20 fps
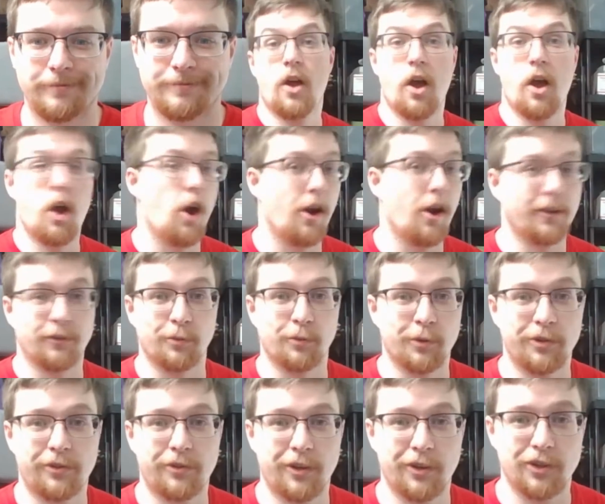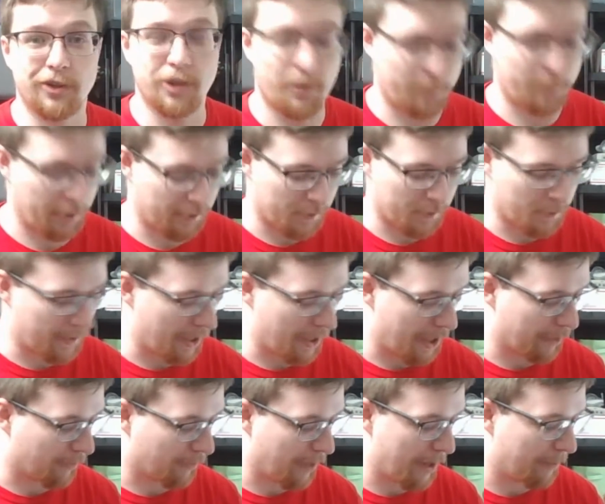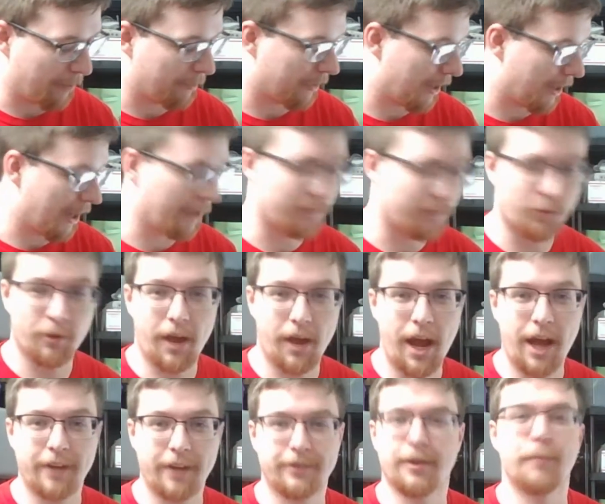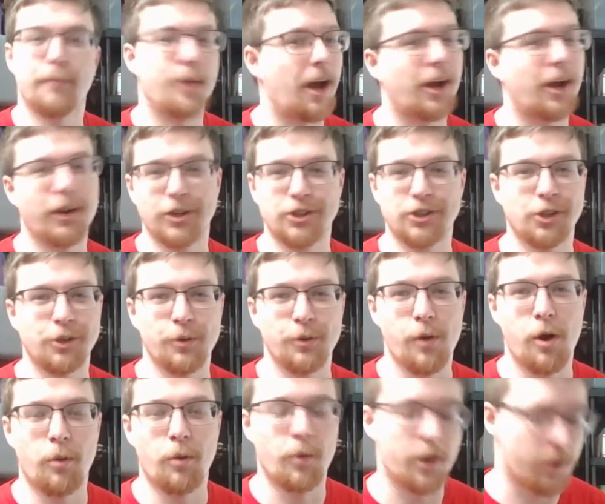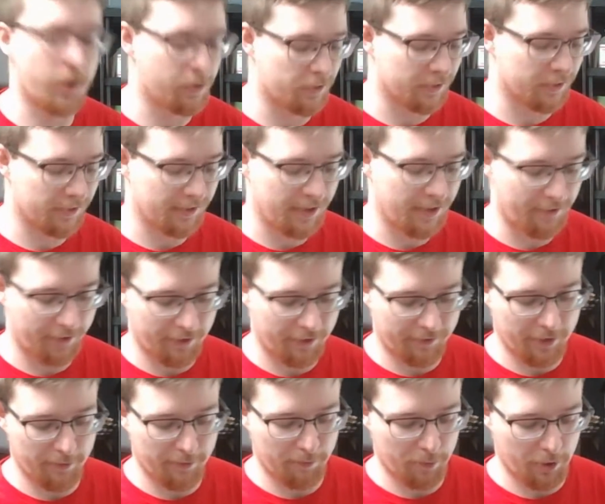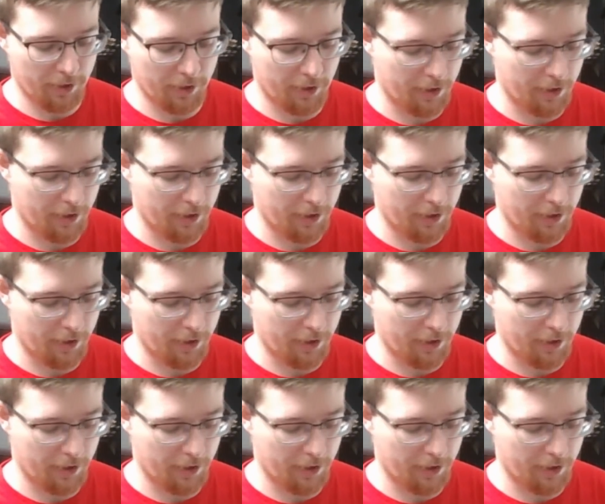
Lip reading: Alright, so we're just going to jump into it. I grabbed a handful of hats. I'm not going to show you all 107 of them, but